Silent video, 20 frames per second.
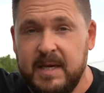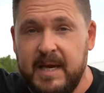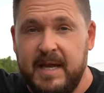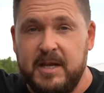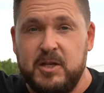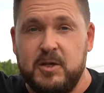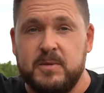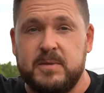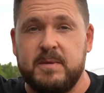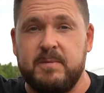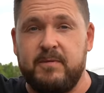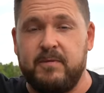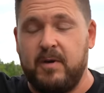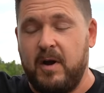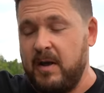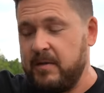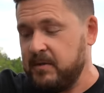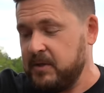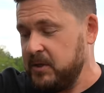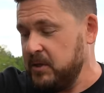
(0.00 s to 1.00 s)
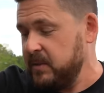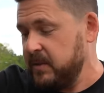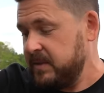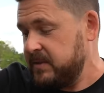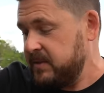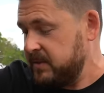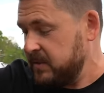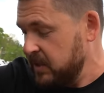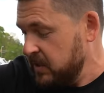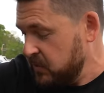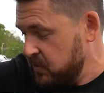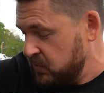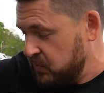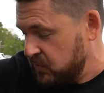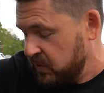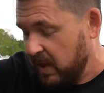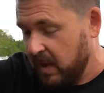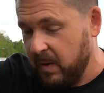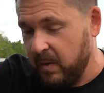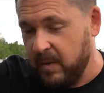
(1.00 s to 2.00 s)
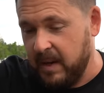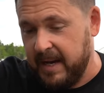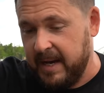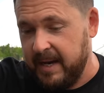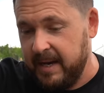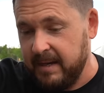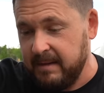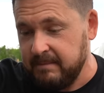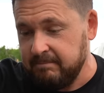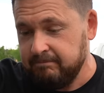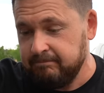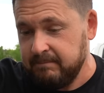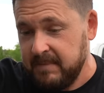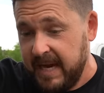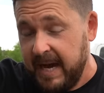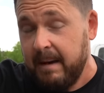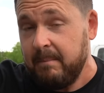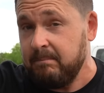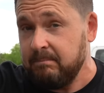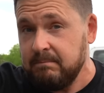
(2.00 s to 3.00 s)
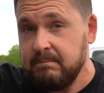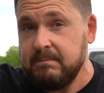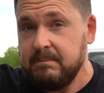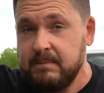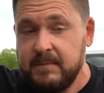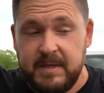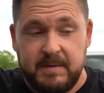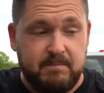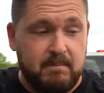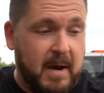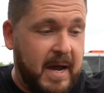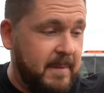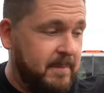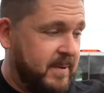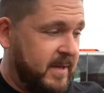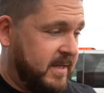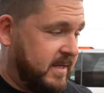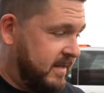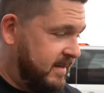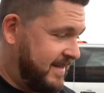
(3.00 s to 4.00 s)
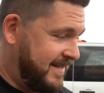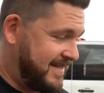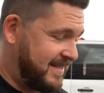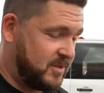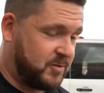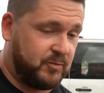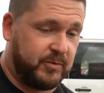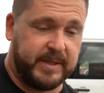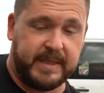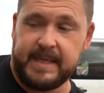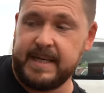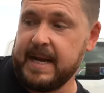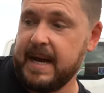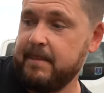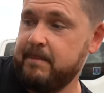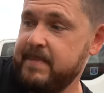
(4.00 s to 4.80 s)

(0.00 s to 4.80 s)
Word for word: and use them for other units. So uh, yeah, in my opinion, this is really not